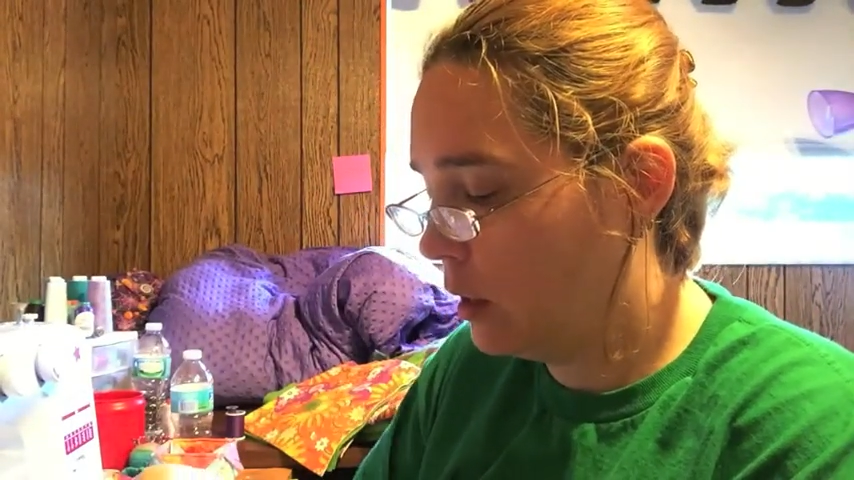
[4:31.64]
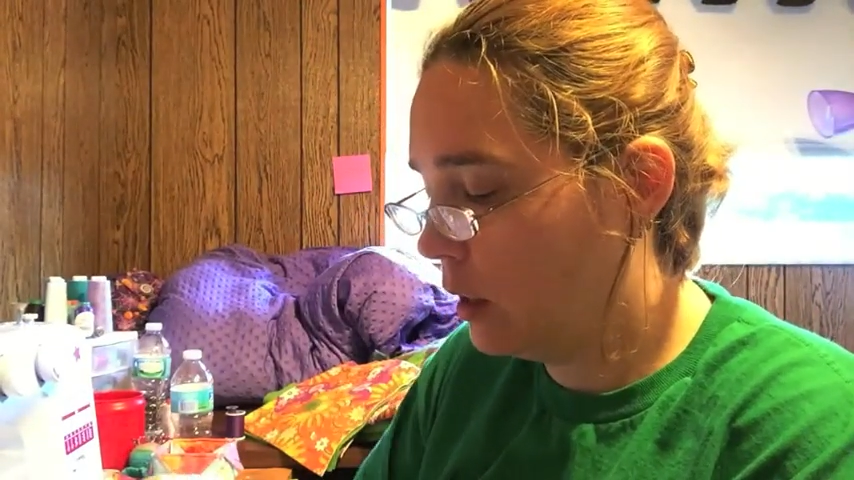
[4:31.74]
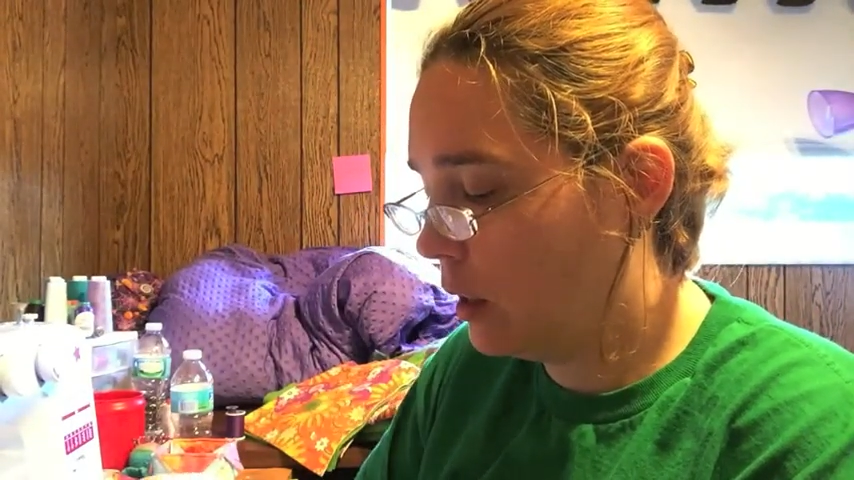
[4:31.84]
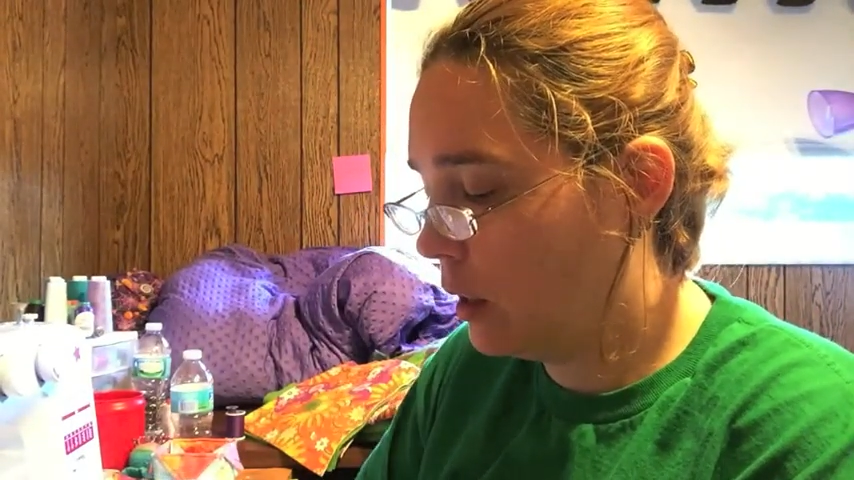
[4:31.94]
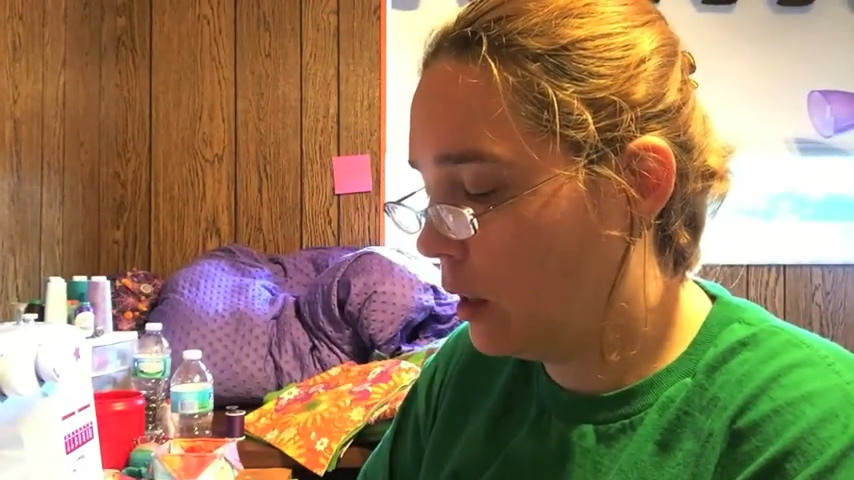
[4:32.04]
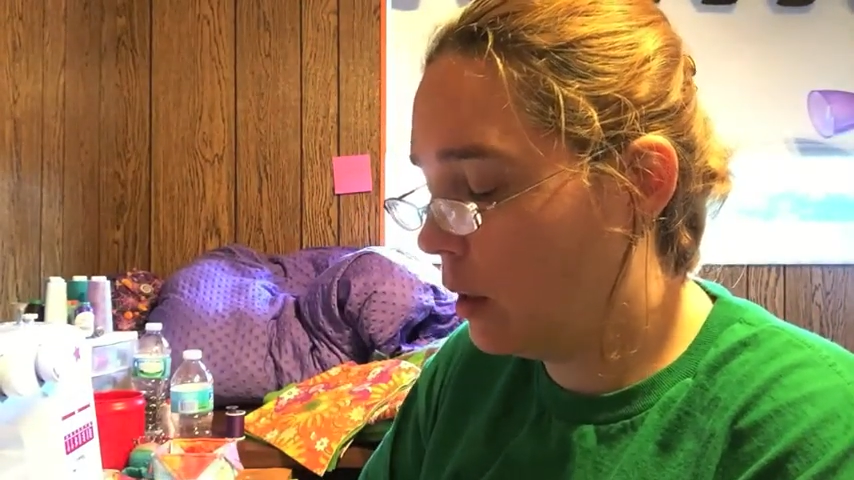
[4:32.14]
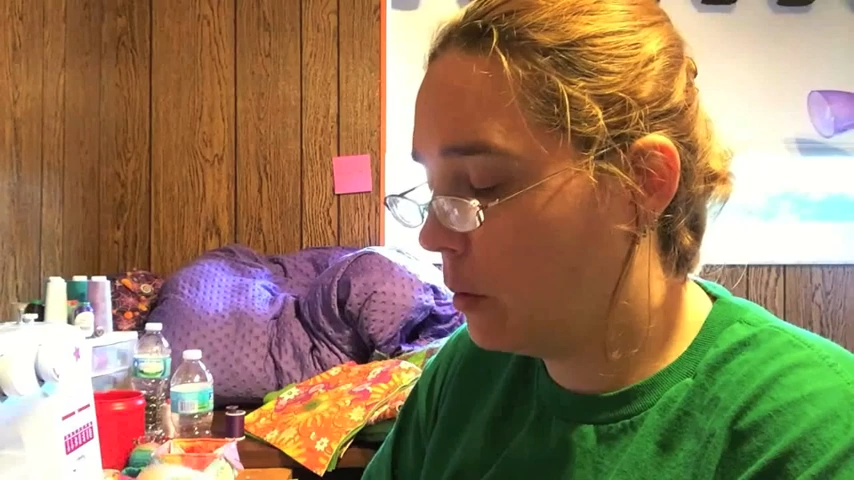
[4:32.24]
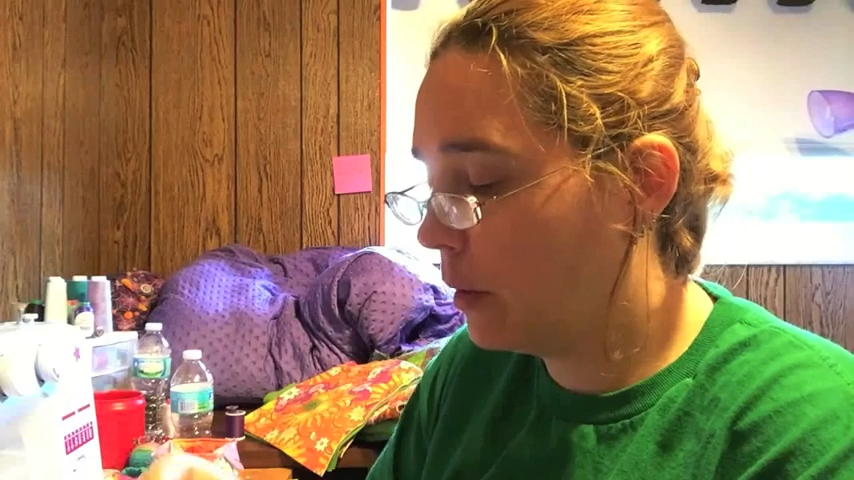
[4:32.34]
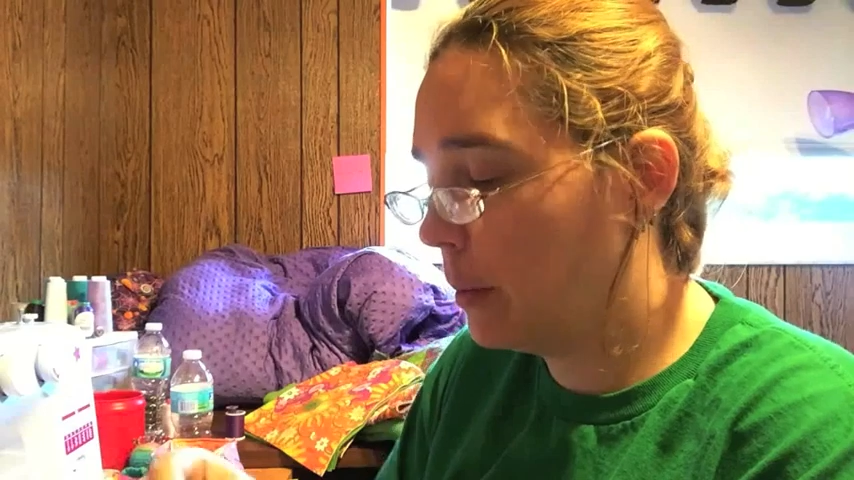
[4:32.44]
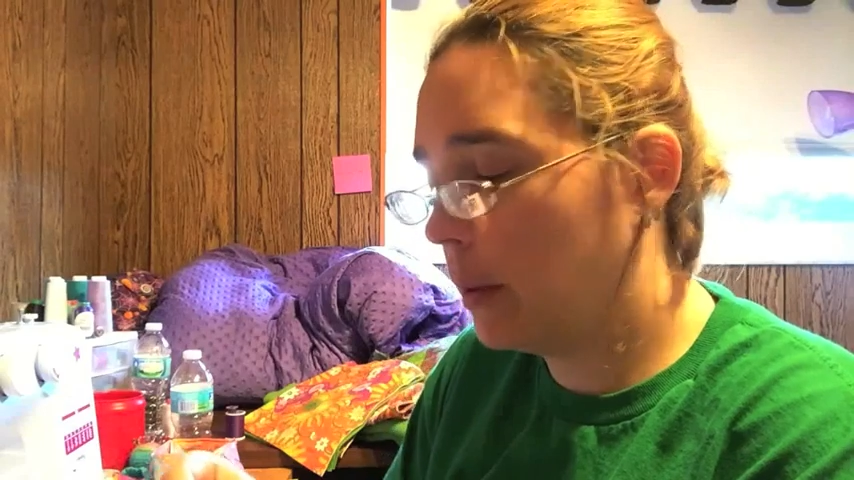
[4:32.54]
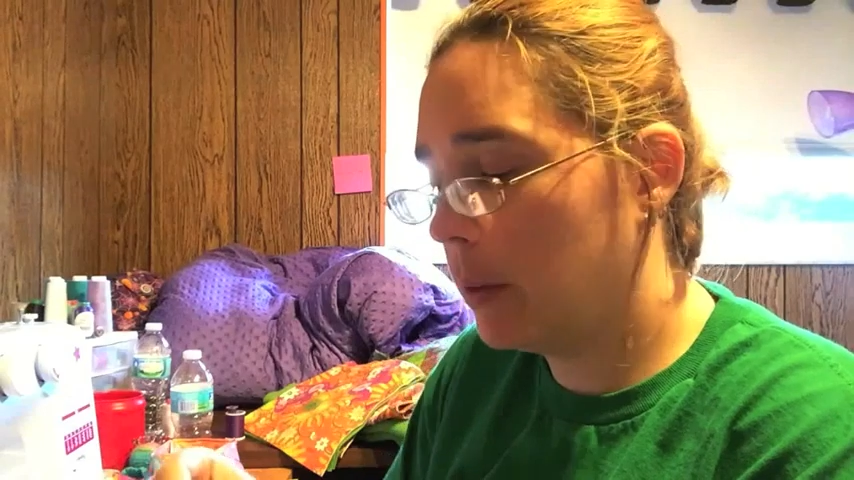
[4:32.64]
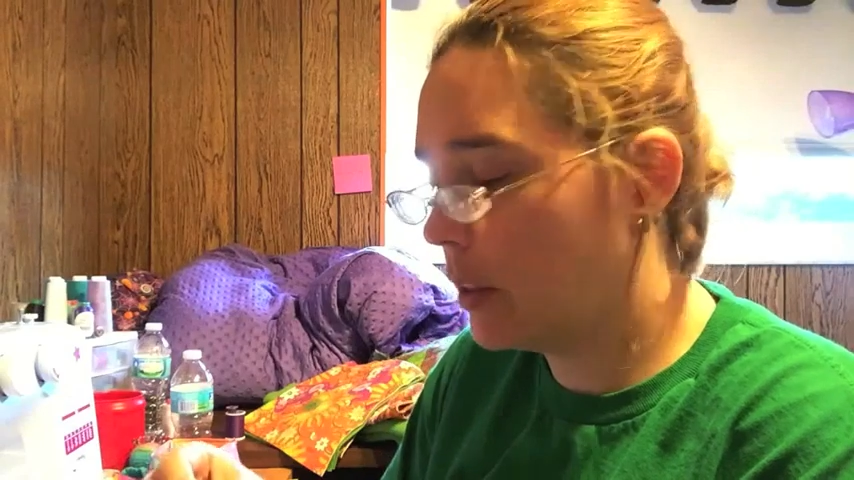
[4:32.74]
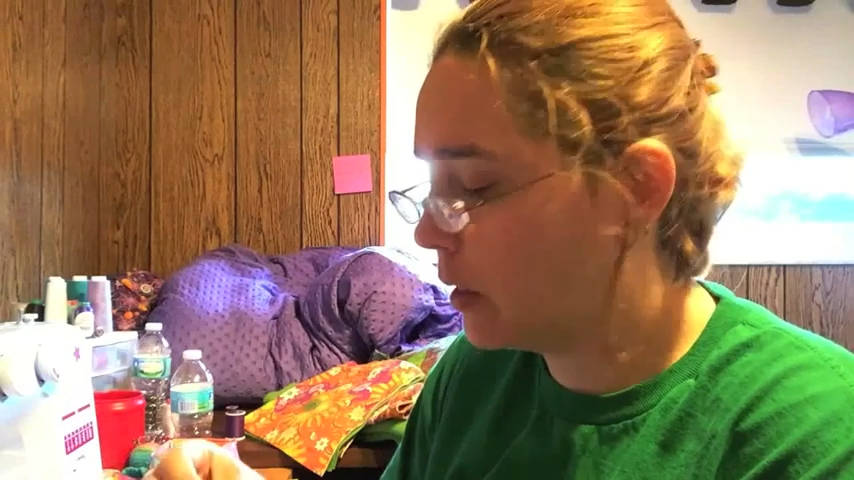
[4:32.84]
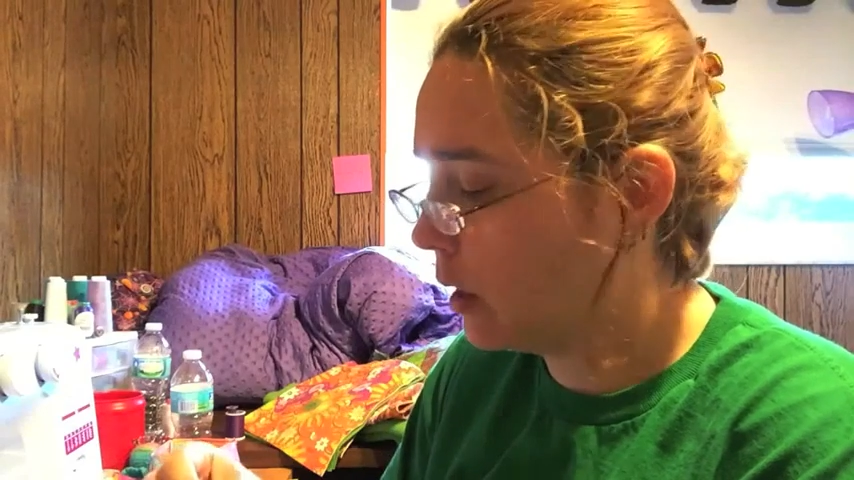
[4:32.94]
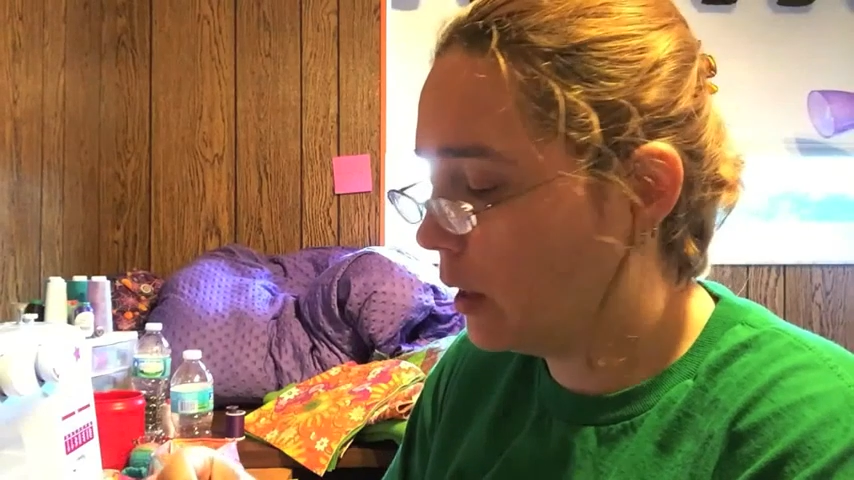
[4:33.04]
And I don't worry about which
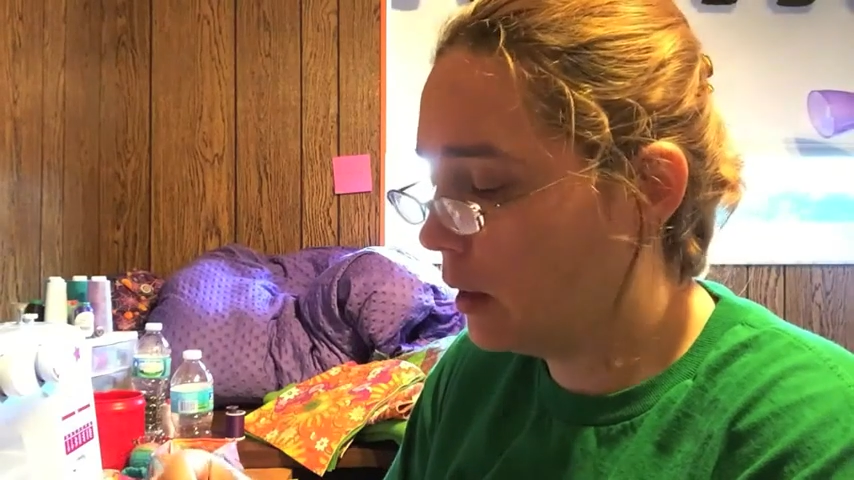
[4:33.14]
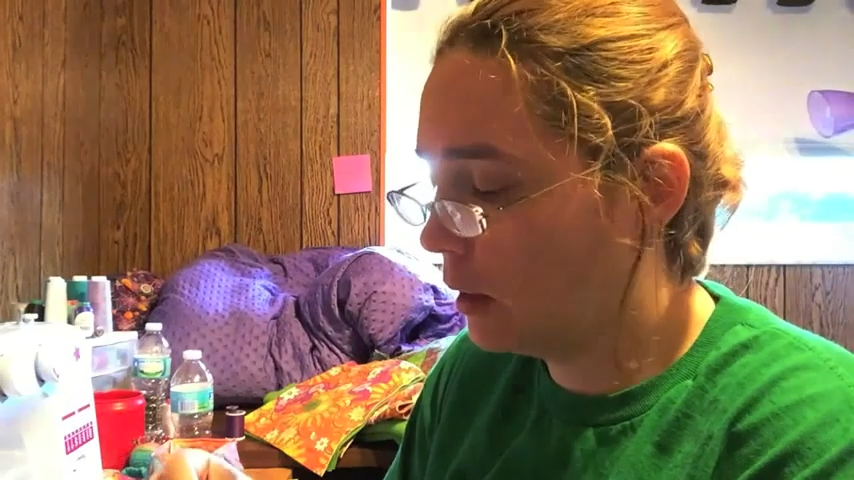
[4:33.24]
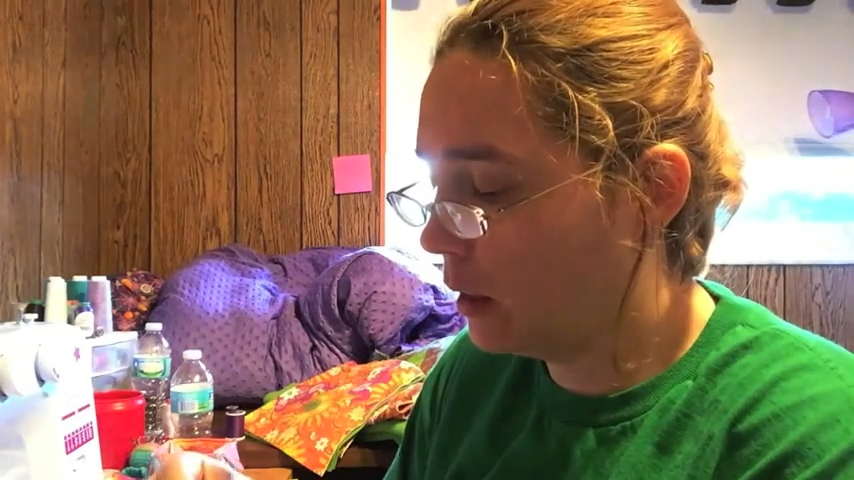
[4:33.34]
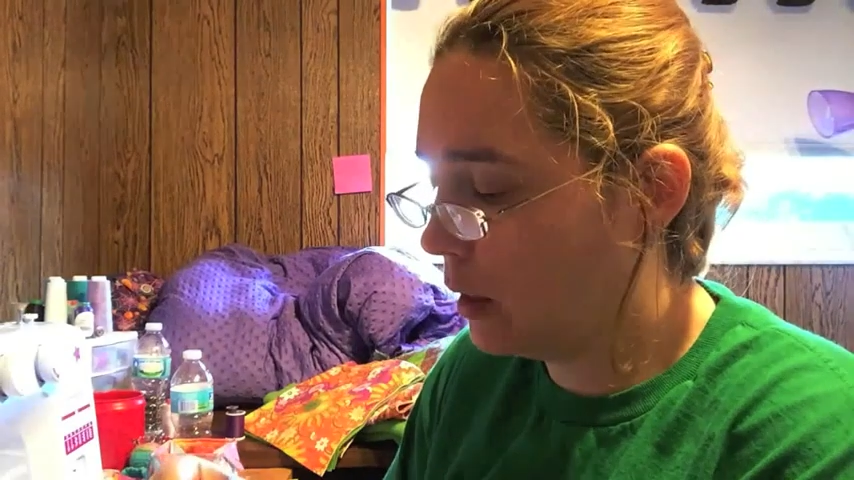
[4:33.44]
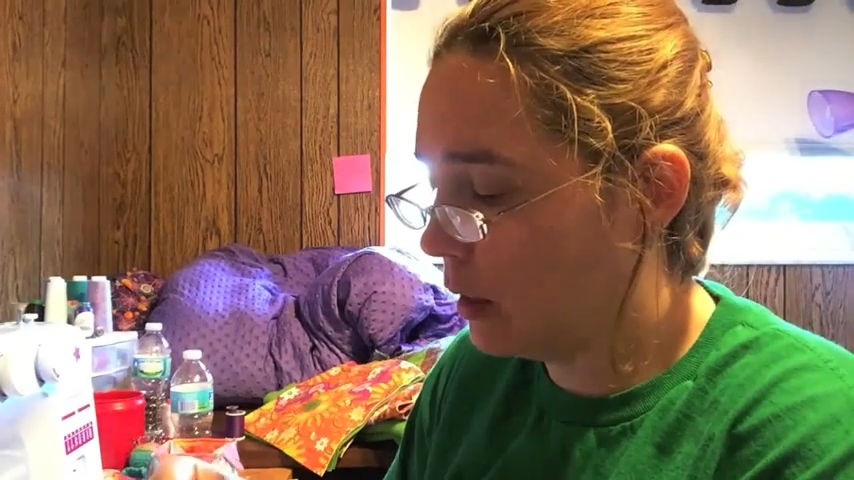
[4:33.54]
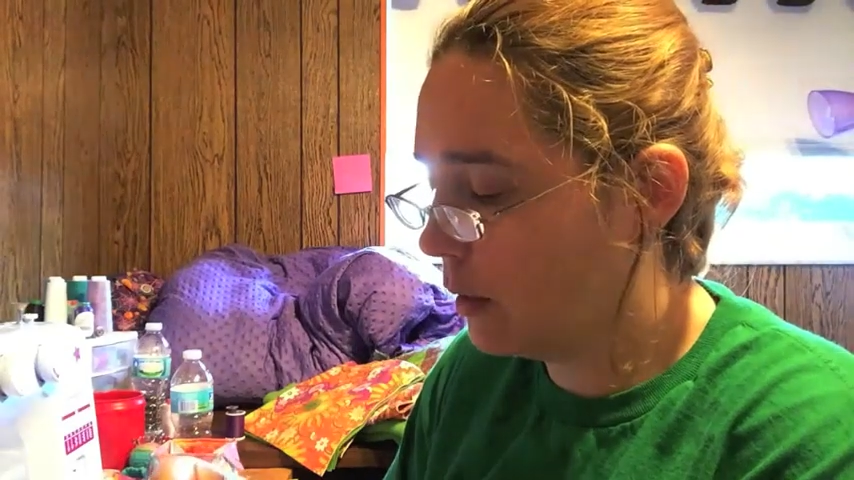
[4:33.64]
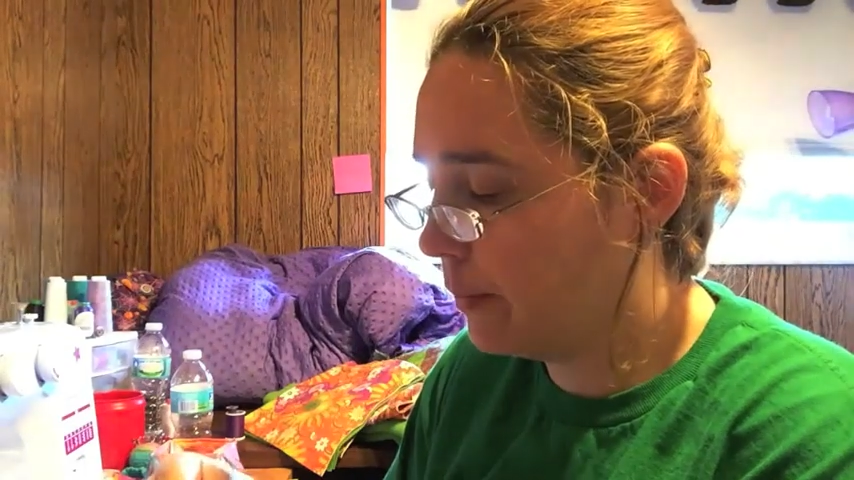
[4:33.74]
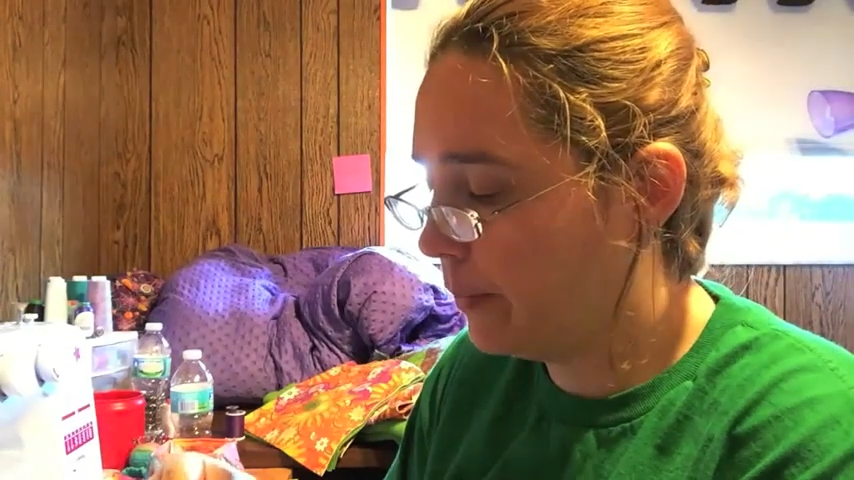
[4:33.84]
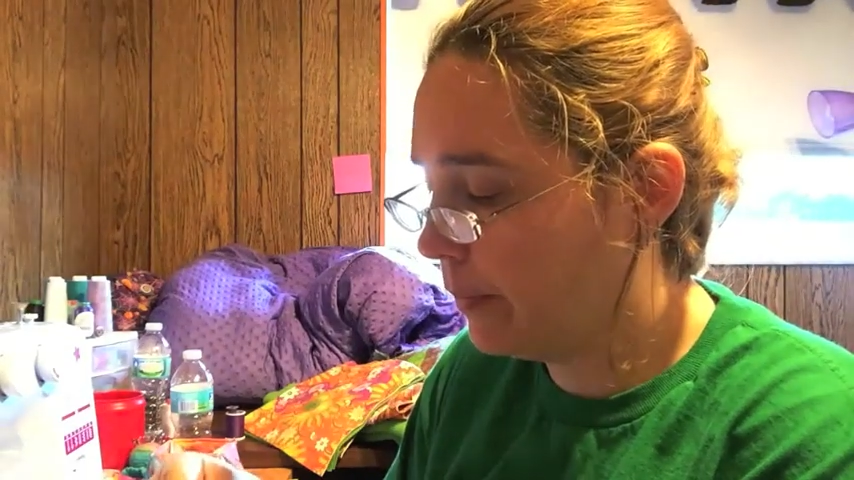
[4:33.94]
side the uh,